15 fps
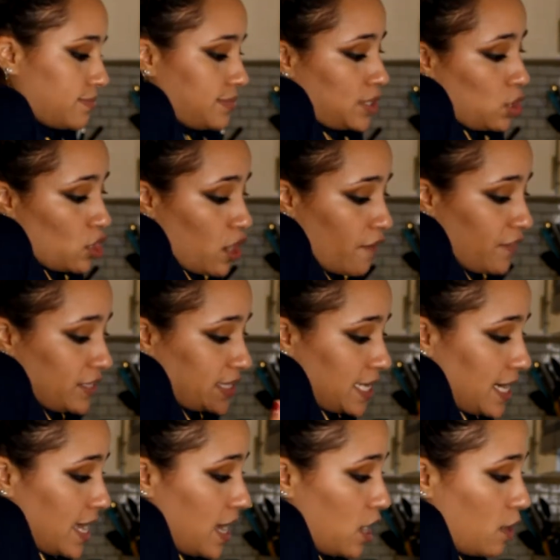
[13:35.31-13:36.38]
Don't know if it's
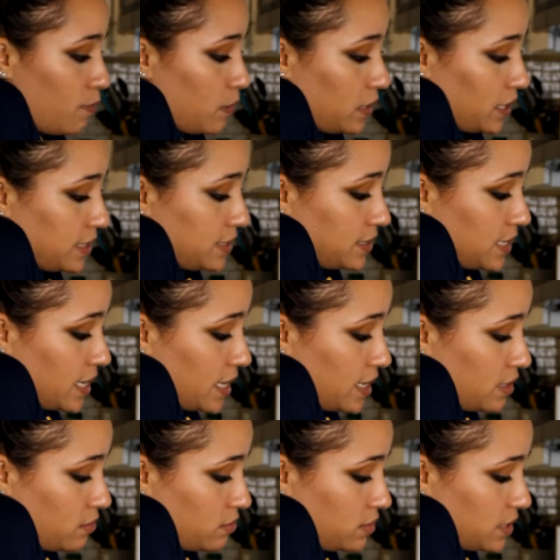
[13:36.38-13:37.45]
gonna help, but let's
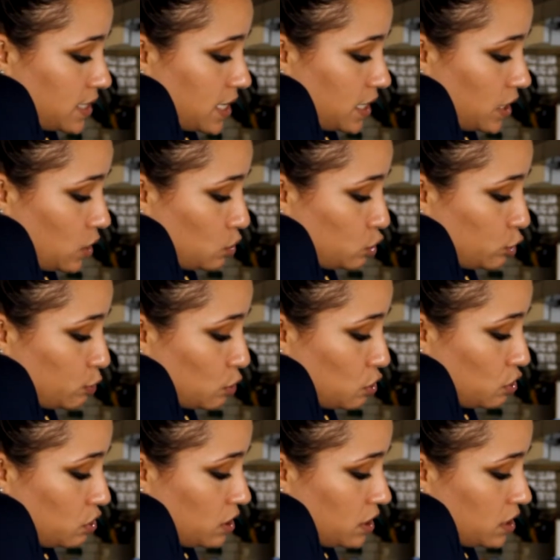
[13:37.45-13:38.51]
see. Let's get a little
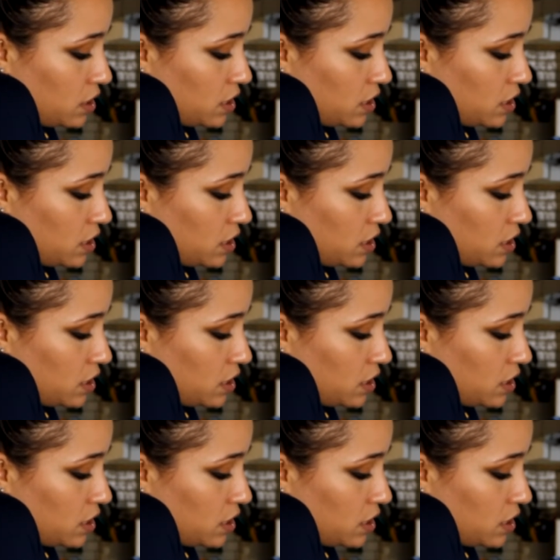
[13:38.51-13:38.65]
spoon